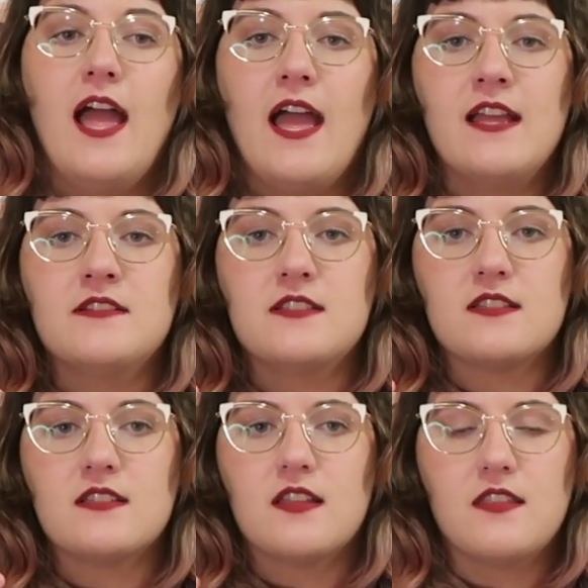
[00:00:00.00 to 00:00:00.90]
and
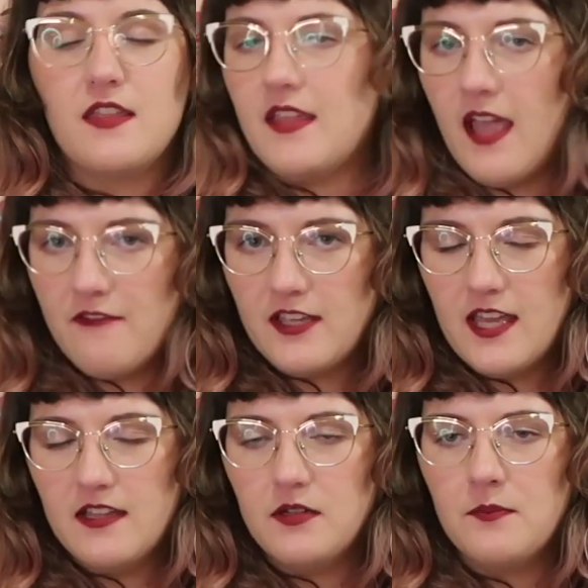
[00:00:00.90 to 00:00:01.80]
then they have a
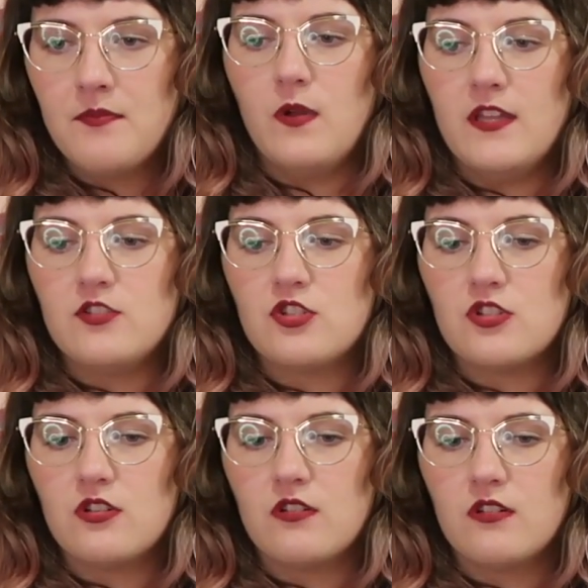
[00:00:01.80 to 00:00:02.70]
kid, which